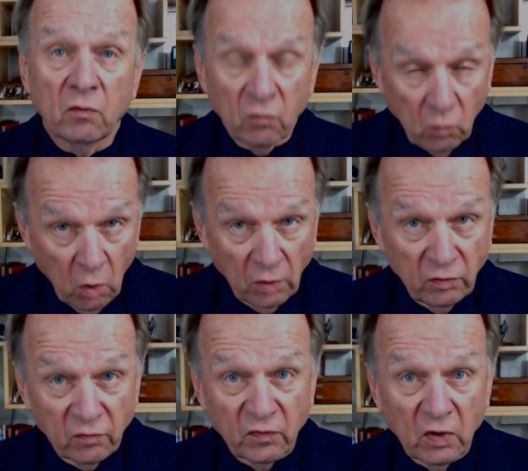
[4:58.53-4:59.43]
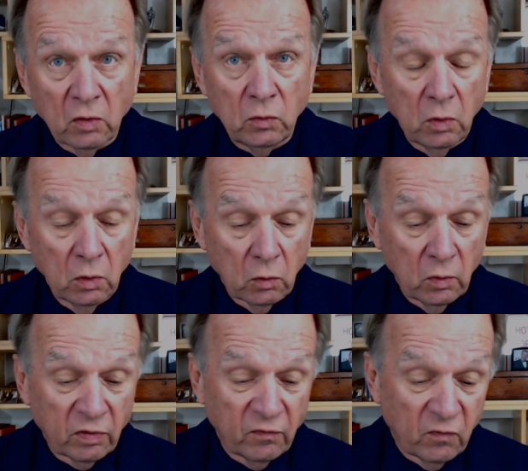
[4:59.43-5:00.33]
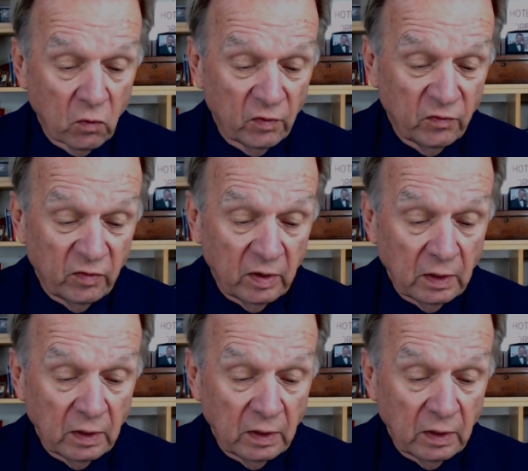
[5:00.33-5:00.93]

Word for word: on your phone with four G.